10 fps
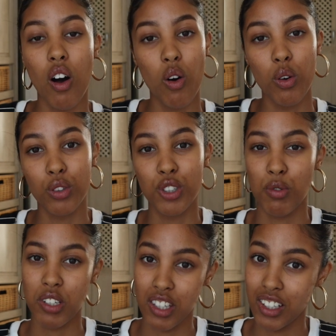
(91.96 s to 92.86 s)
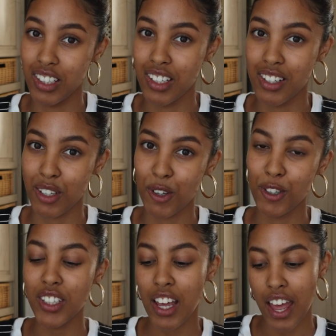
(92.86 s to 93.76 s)
old, she was 13 years
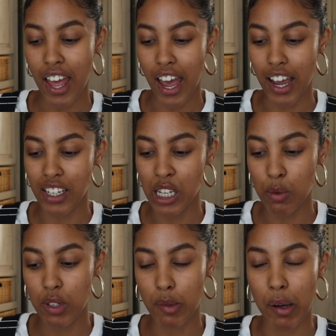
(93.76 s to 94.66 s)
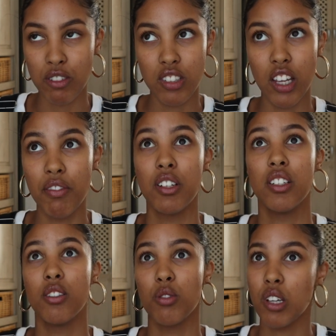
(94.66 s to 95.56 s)
old, and he was about
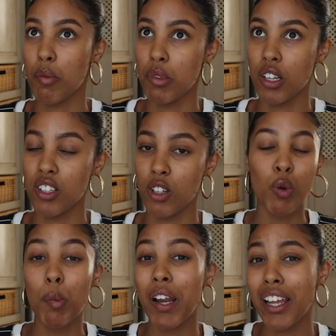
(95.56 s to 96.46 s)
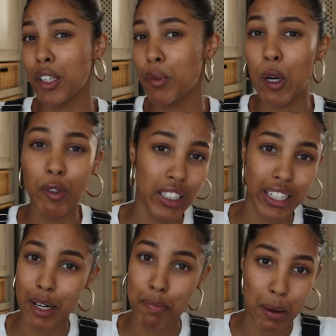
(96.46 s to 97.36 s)
7 or something years old. We're planning that we're only gonna
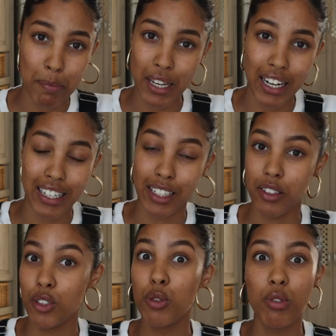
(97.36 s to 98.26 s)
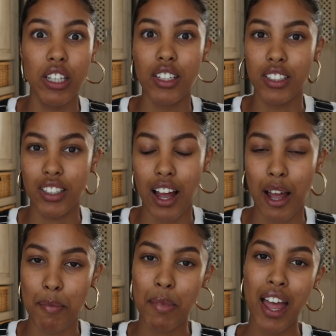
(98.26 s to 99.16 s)
get a puppy like in 2 years
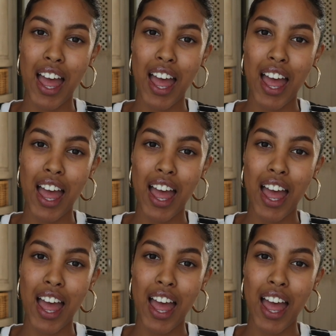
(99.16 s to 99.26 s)
time,